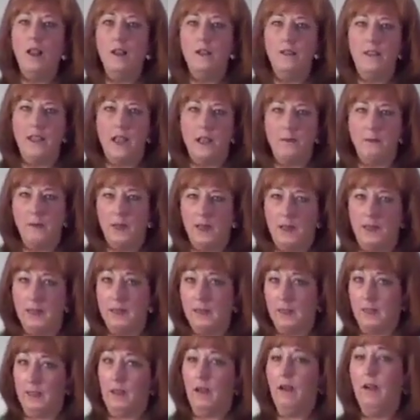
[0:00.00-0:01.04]
all of that myth
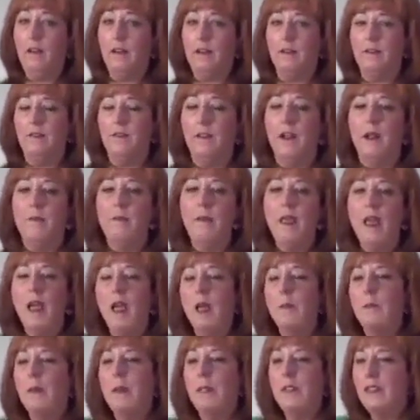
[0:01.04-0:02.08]
started from,
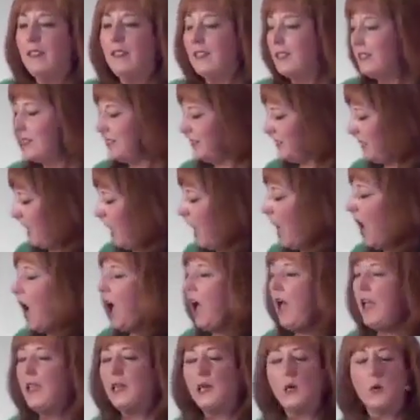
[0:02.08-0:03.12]
but this is a
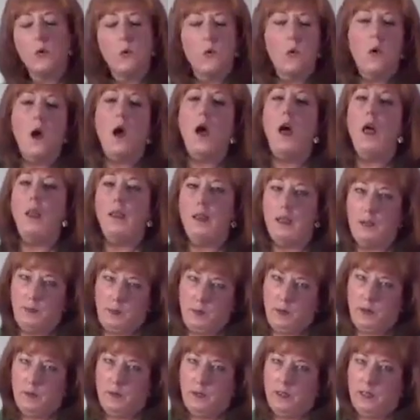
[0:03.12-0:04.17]
high quality
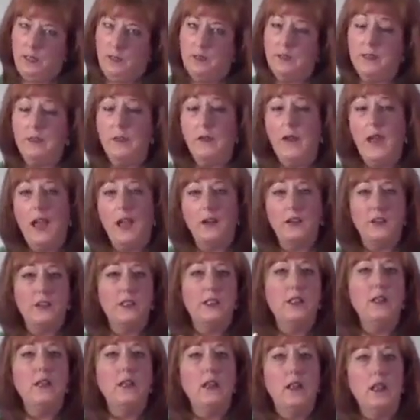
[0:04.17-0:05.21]
protein, so
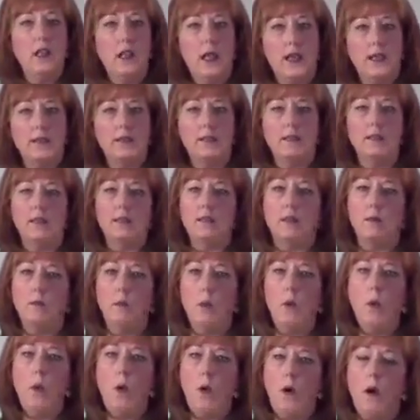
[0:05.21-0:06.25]
actually less is
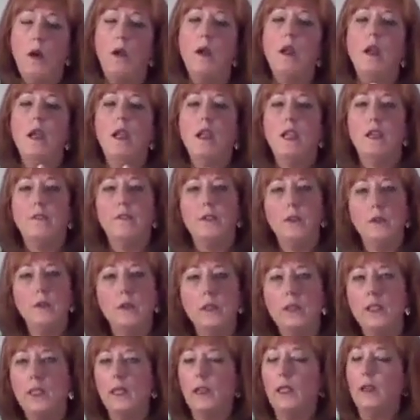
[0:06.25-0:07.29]
more. If you
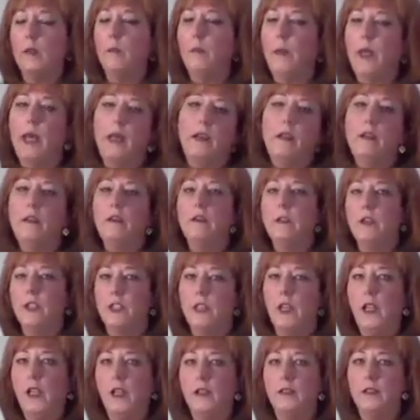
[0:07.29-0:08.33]
look at competitor
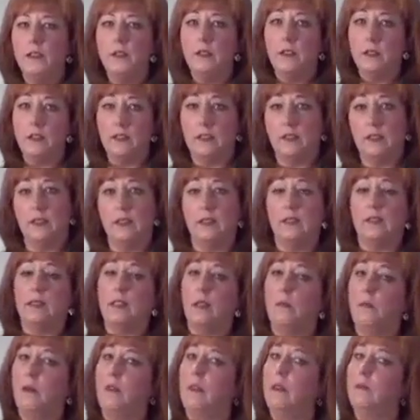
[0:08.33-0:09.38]
shakes, you're going to see
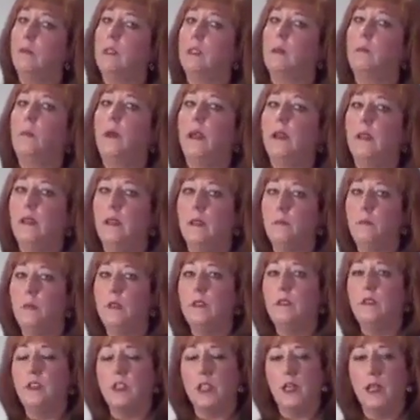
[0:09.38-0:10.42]
some of them spike them
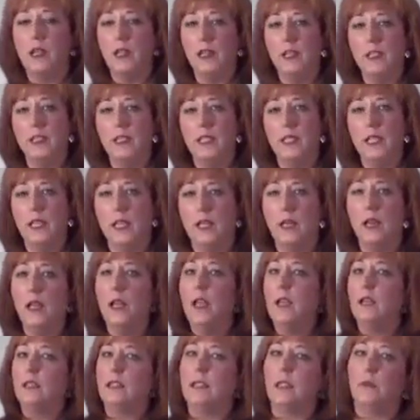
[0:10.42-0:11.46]
with gelatin,
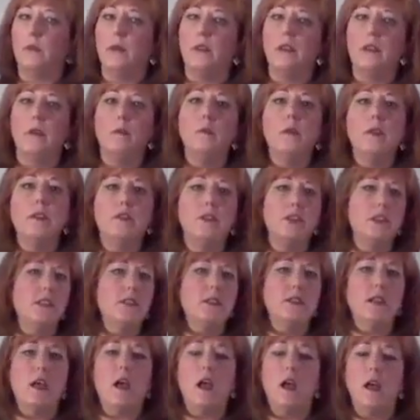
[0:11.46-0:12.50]
some of them with
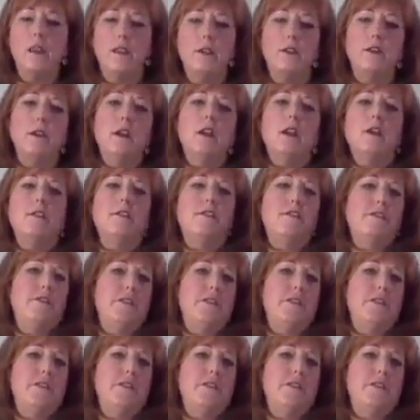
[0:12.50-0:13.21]
just other